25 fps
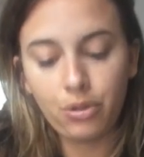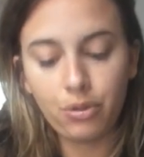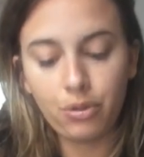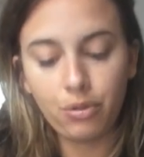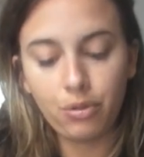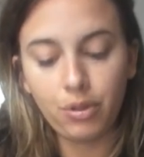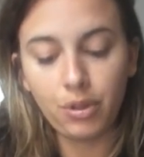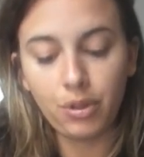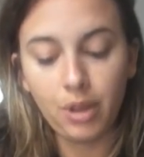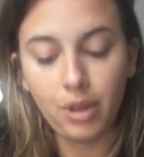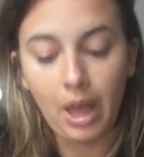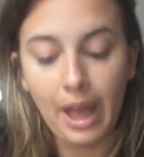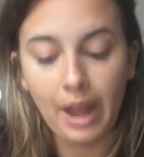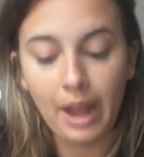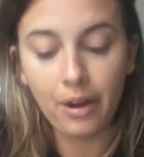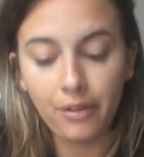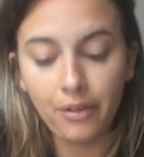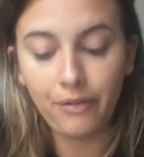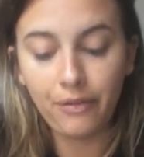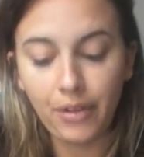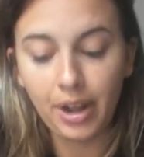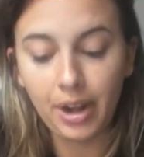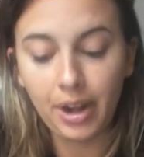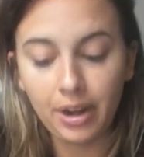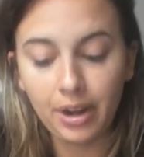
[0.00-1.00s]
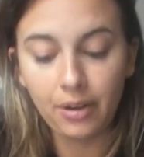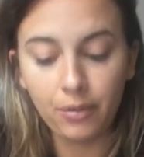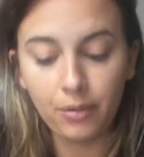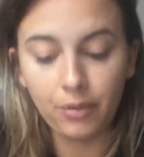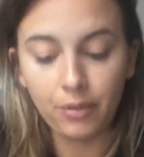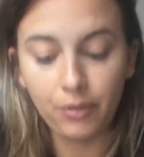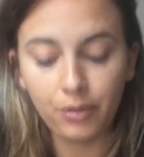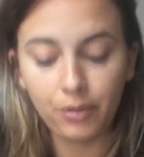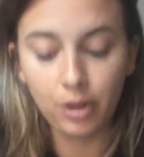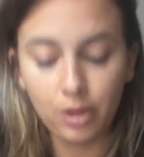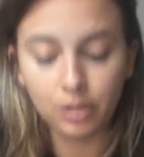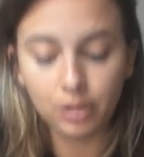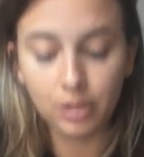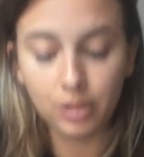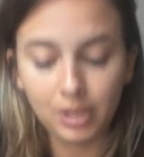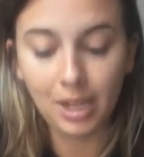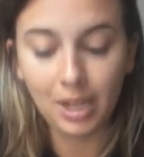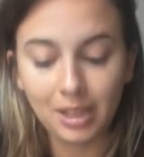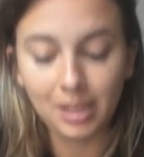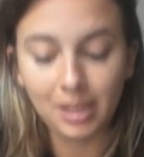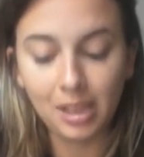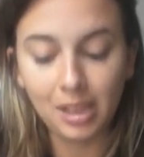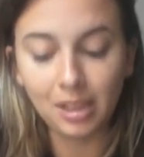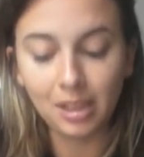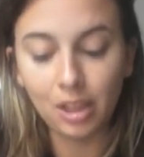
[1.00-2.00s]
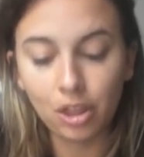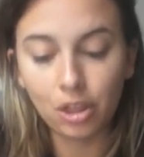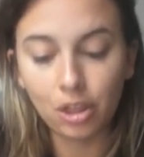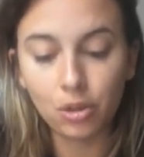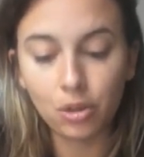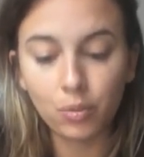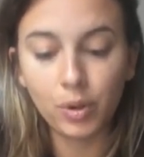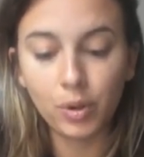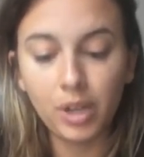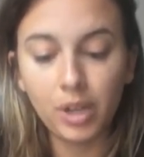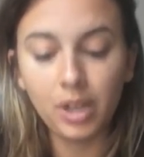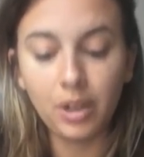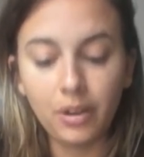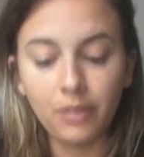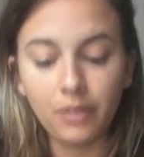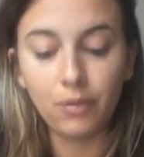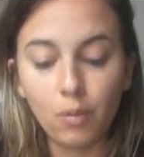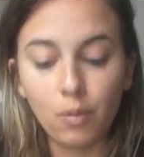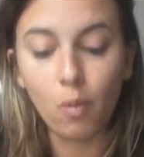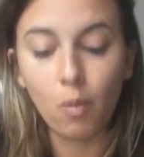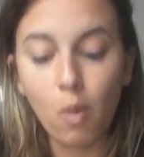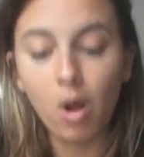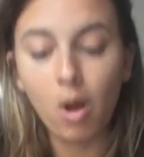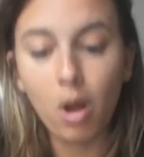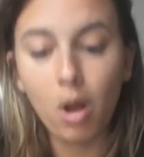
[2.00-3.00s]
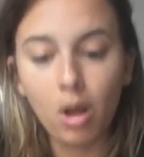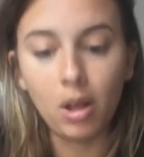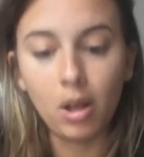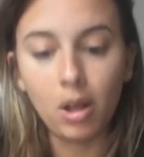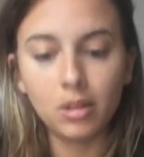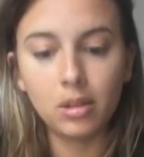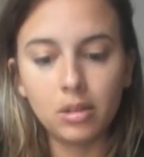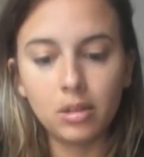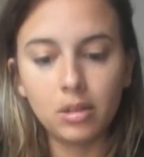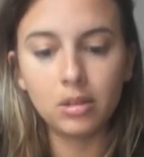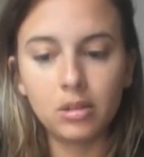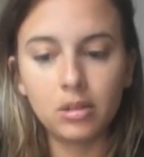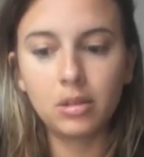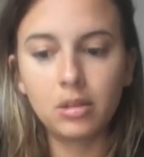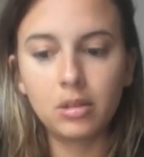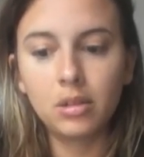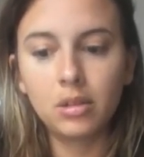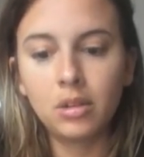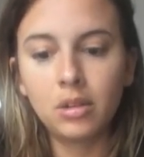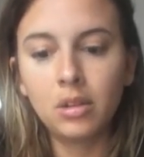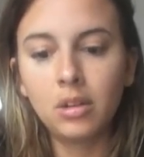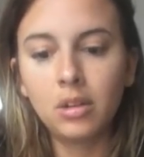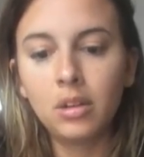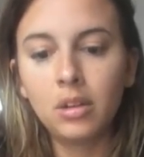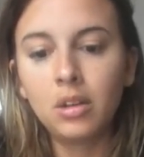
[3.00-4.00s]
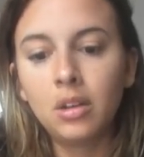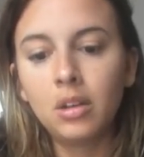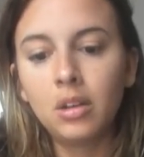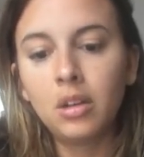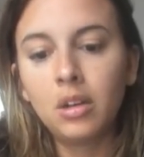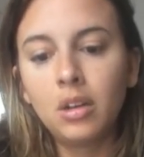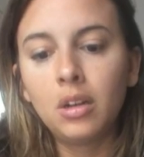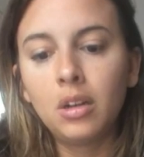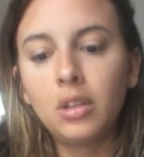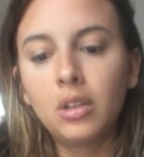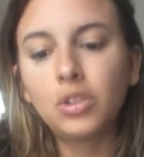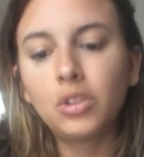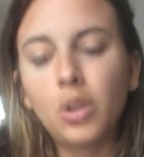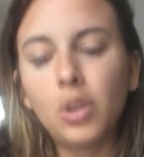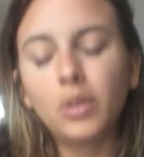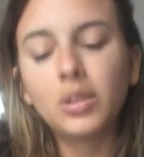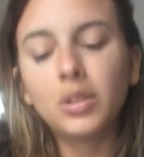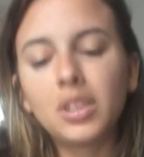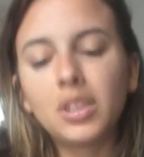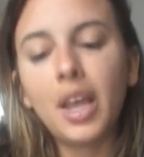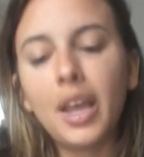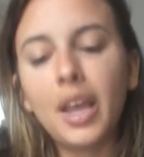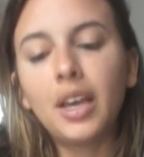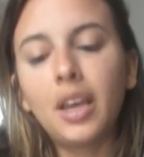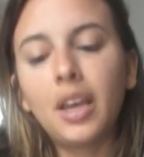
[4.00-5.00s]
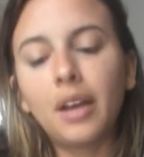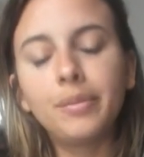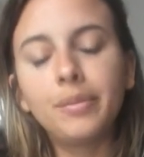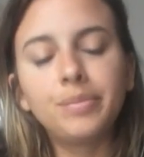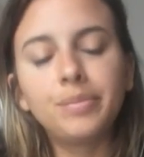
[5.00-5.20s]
the Hierophant in reverse, and then the Three of Wands. So it's like,